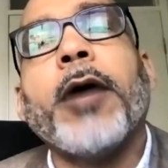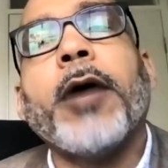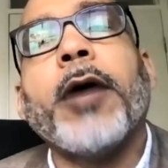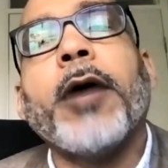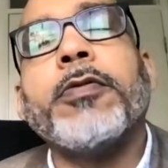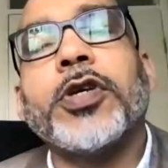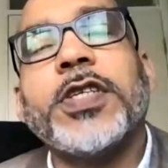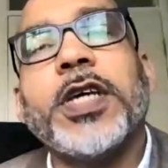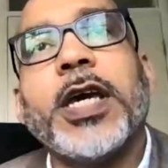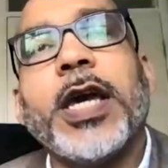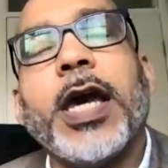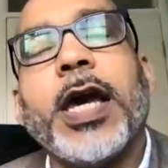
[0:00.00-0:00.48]
I was
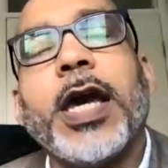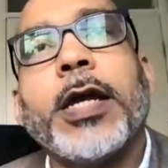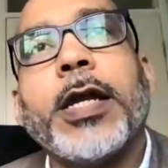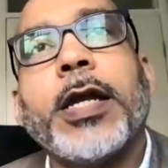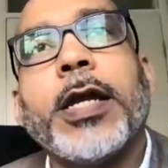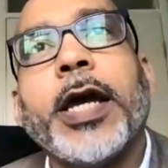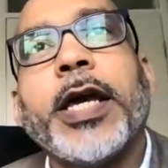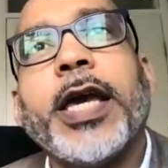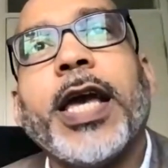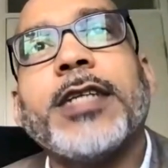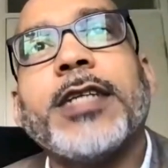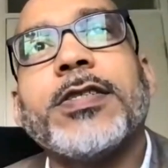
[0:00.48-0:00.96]
going to say,
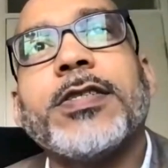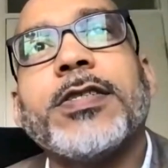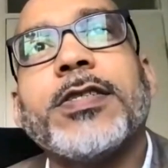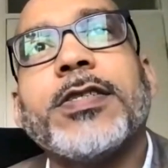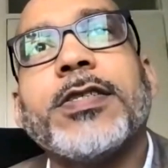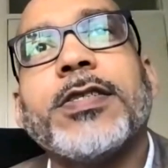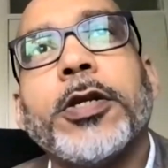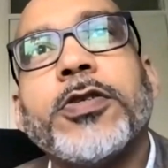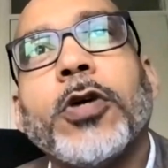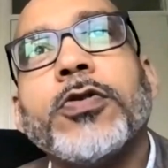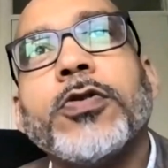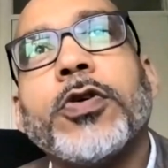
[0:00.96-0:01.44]
I guess
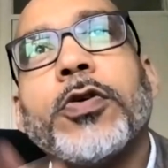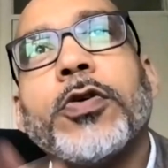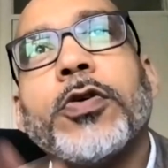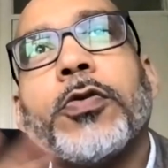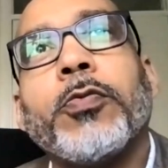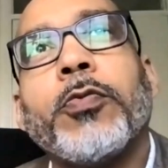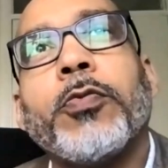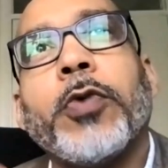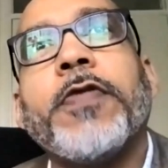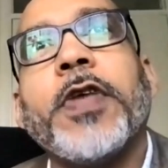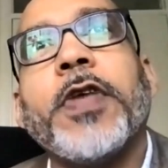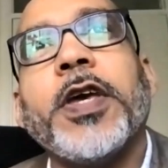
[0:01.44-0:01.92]
there's also
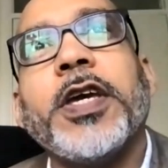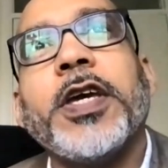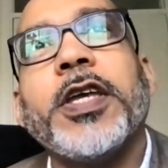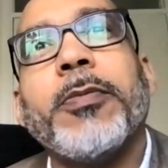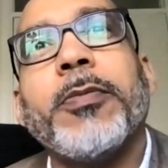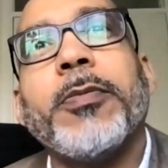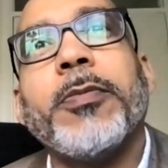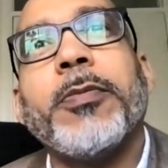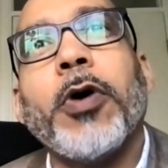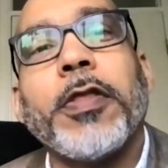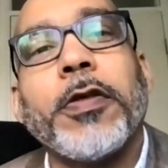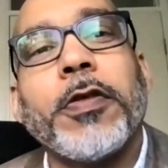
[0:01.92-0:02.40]
worth thinking
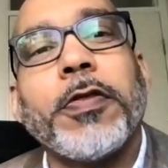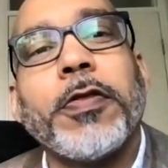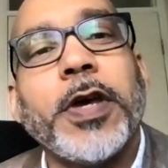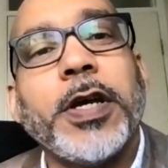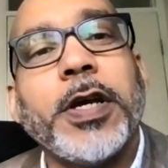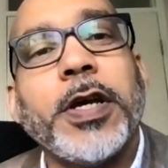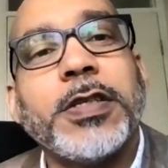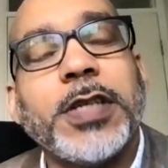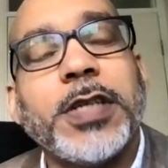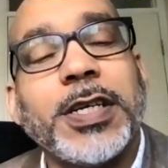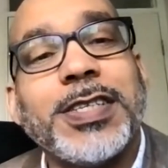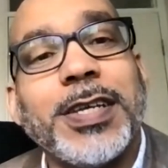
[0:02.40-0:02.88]
about other
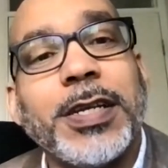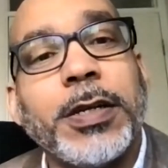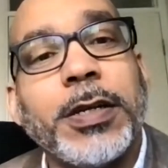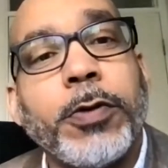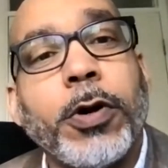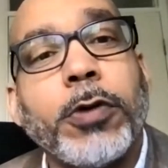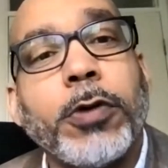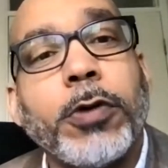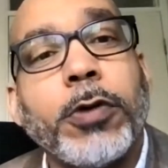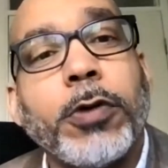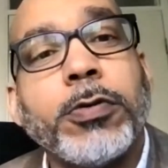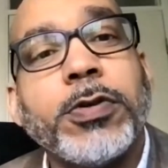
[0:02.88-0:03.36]
things like
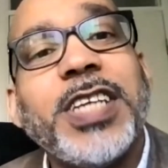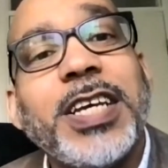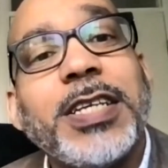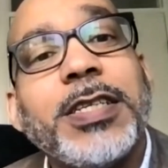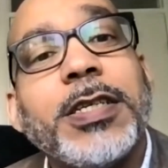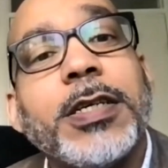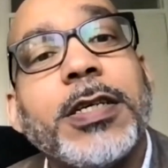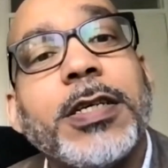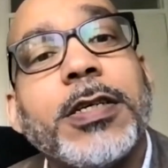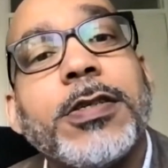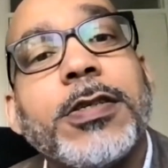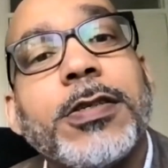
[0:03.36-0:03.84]
their own
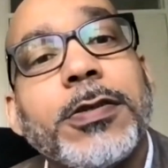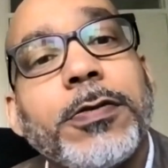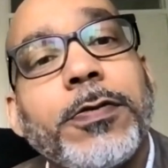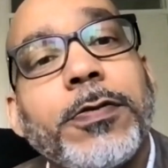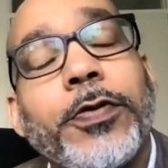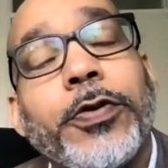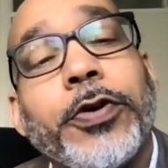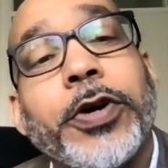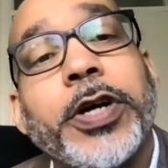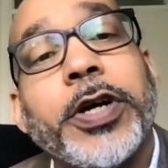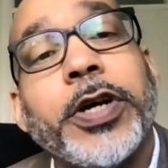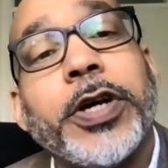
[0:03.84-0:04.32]
status,
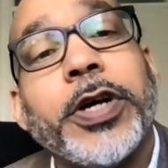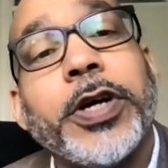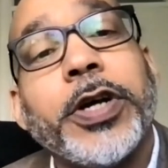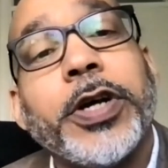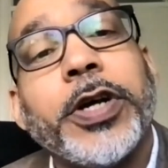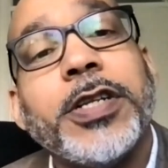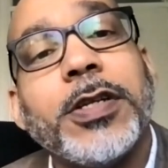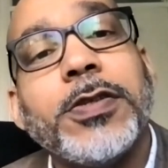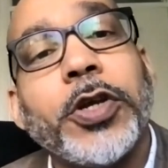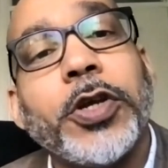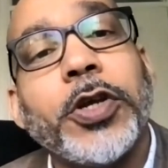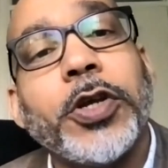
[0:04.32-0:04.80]
for
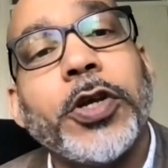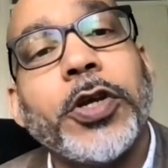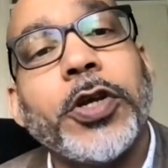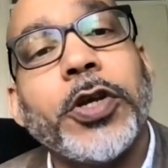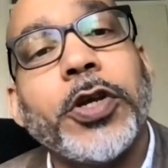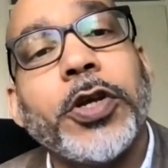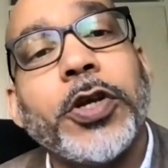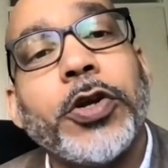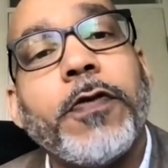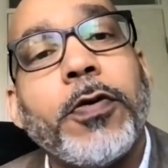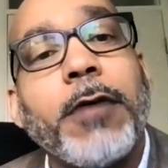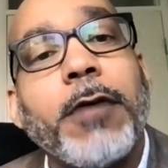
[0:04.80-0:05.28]
instance.
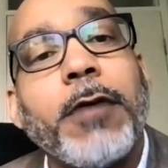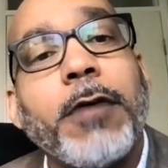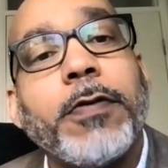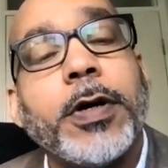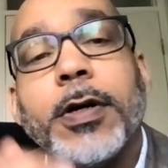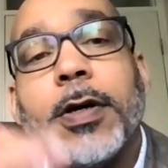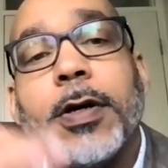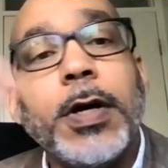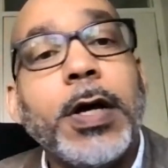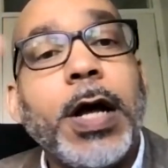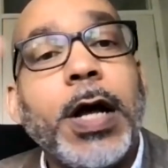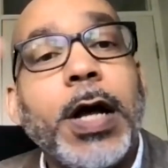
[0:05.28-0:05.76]
You know, if you
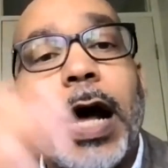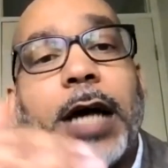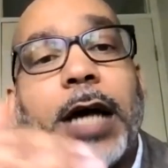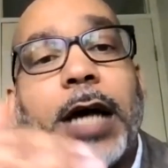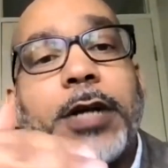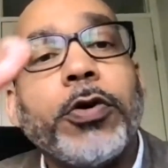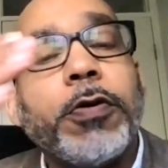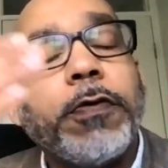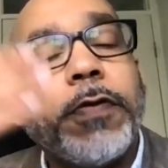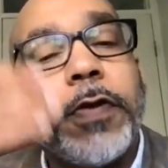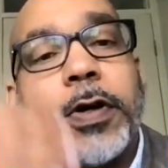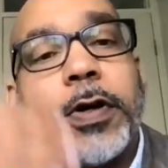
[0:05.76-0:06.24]
have
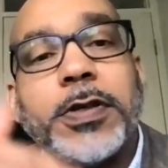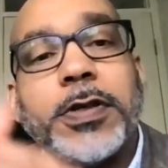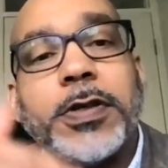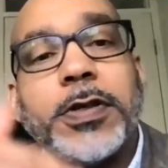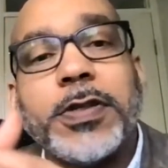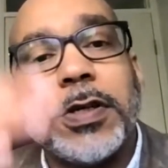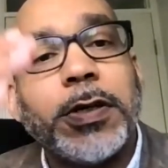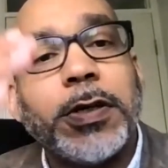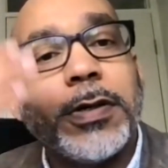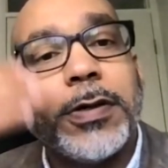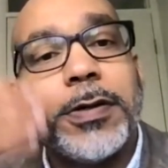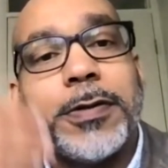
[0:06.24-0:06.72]
I don't know if
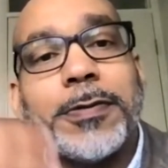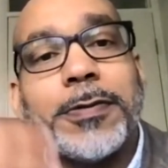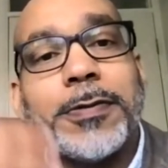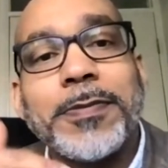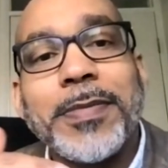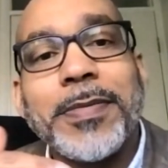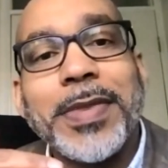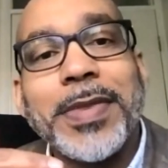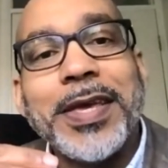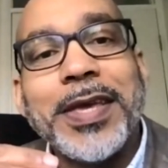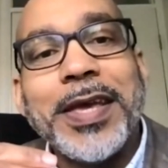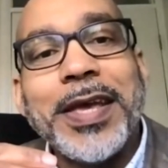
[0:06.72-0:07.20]
there's
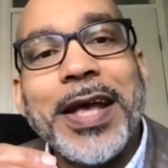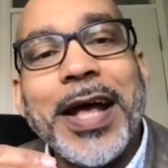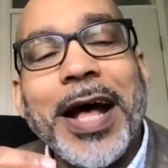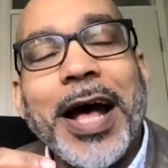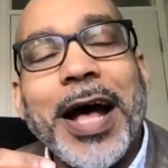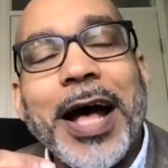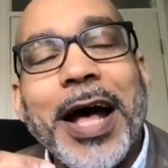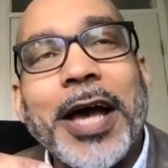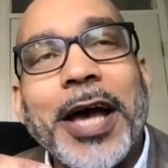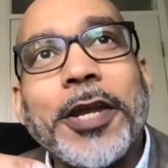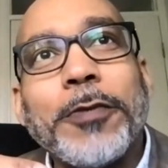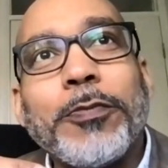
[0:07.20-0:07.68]

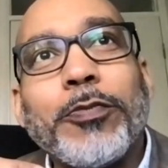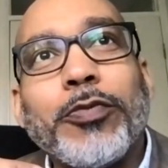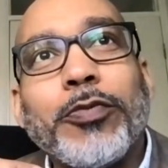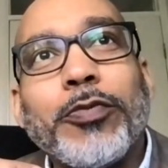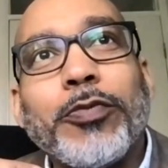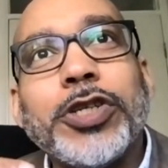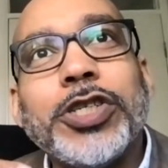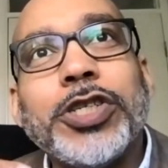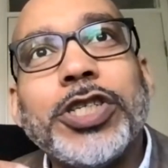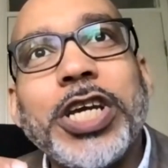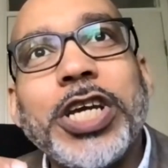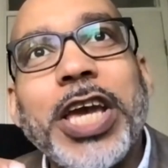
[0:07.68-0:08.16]
I can
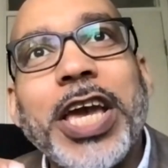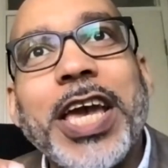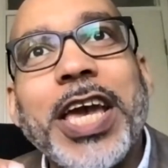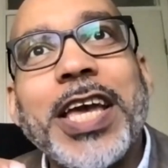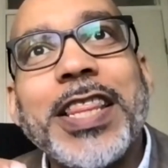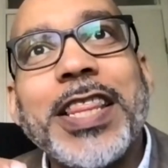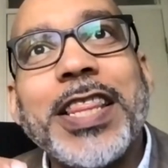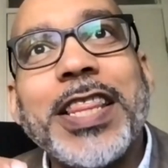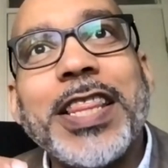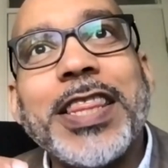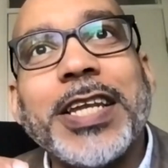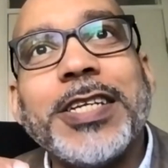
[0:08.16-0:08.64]

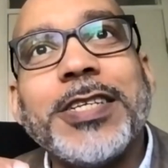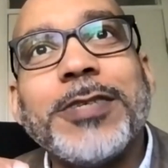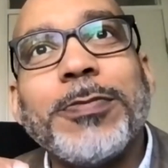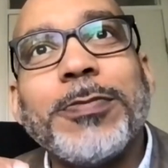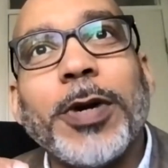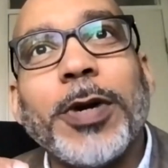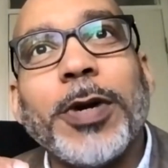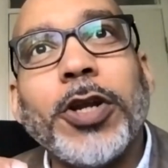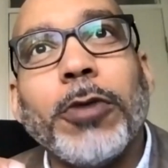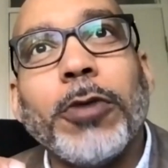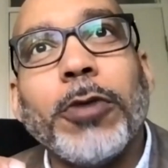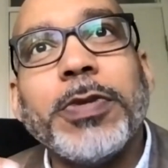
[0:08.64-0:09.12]
appreciate that this
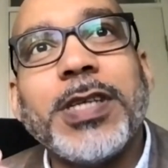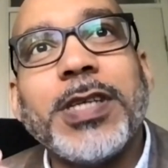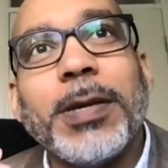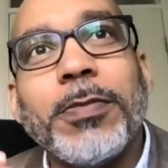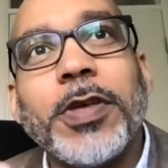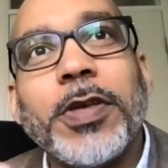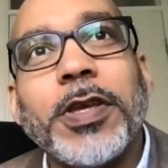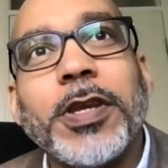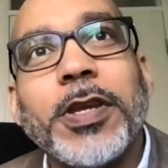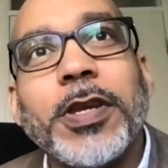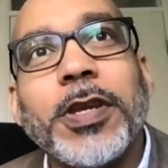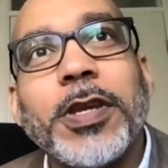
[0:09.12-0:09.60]
might not be
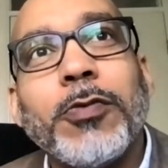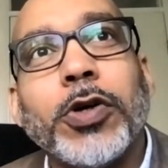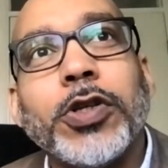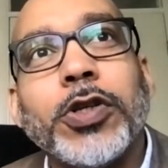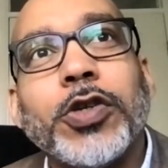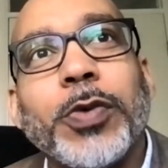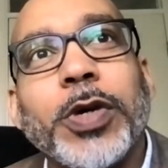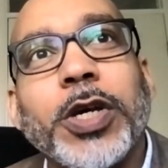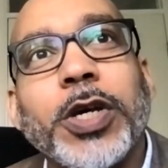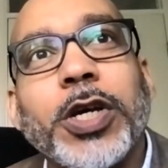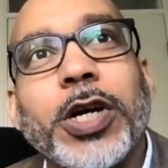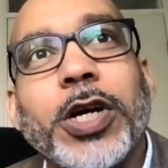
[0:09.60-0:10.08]
something that you
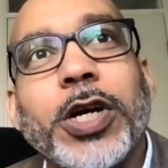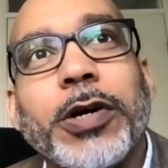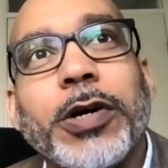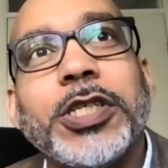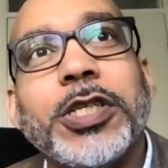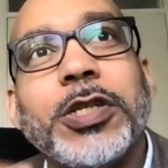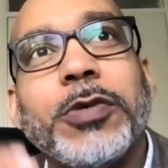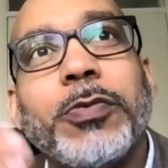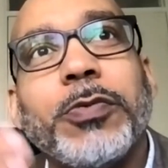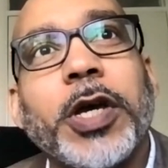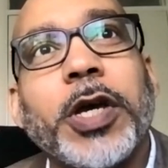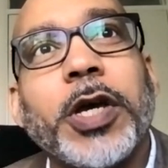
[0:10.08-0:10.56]
want to
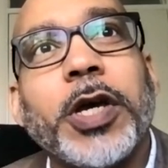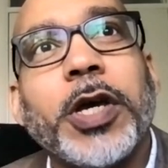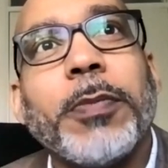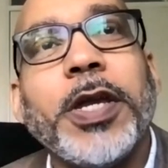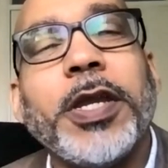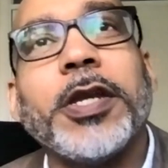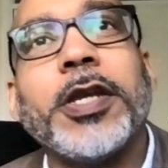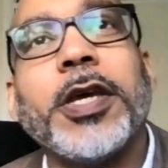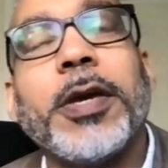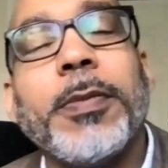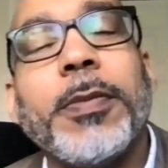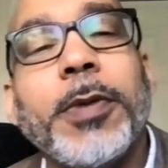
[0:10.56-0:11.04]
encourage in the
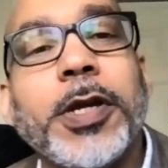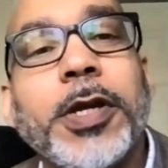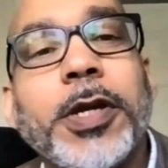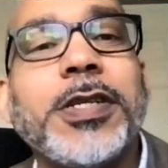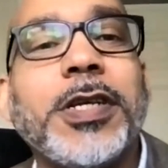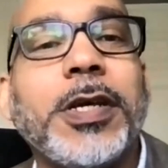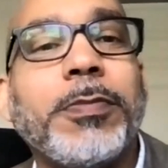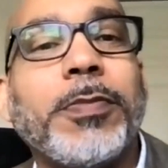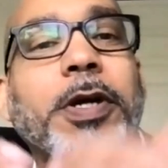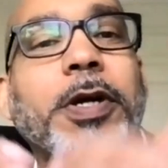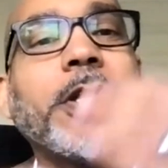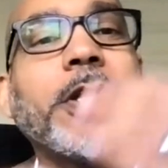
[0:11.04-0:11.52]
Wikipedian
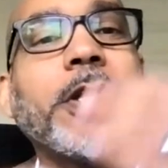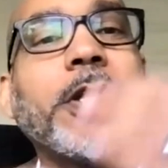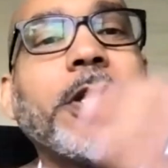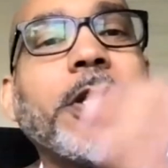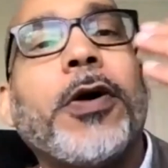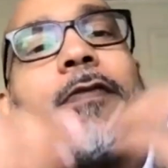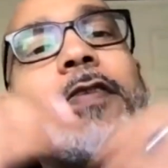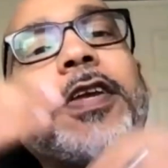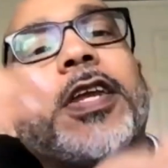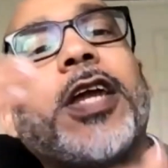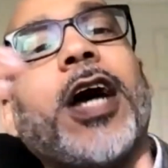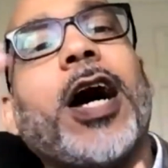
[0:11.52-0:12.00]
community, but, you
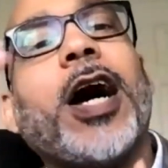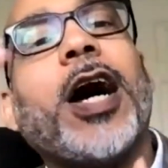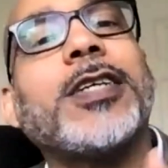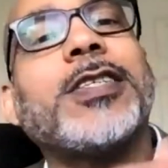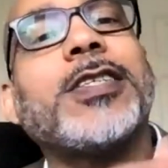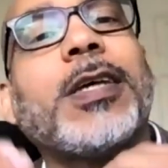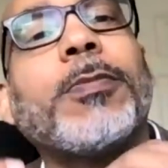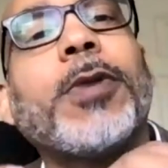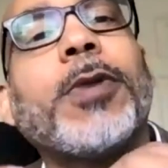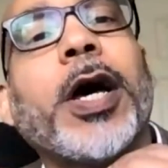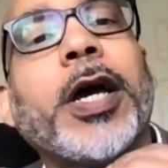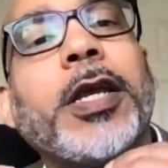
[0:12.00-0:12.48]
know, having
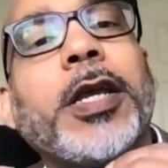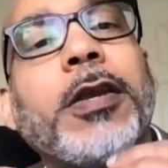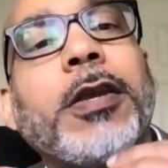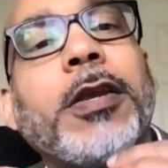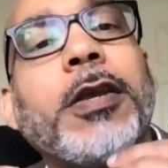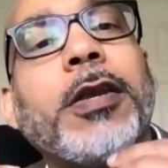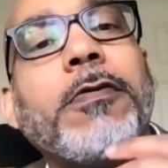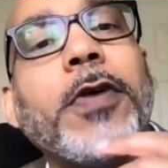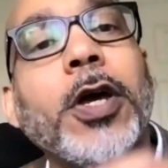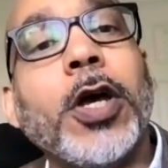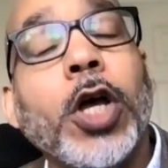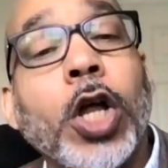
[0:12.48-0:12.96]
some kind
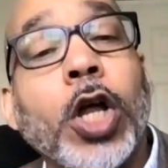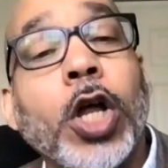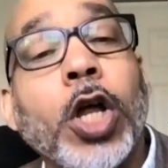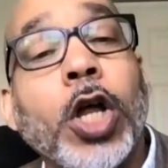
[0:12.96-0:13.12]
of